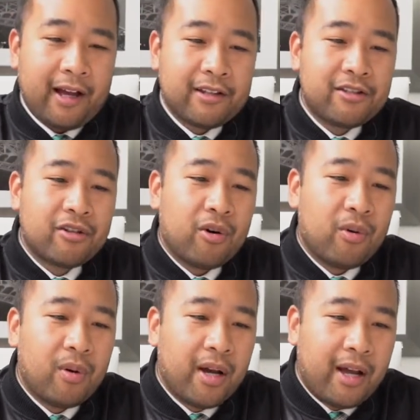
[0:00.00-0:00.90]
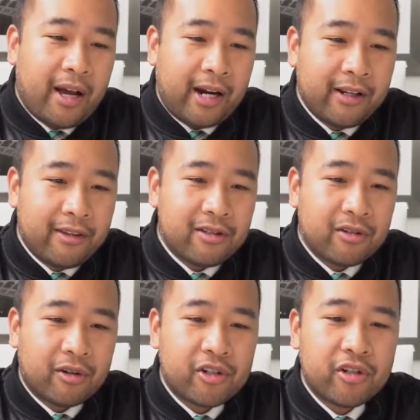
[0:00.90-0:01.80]
So I did the
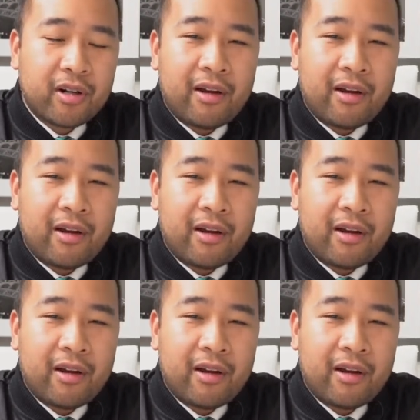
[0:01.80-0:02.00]
search.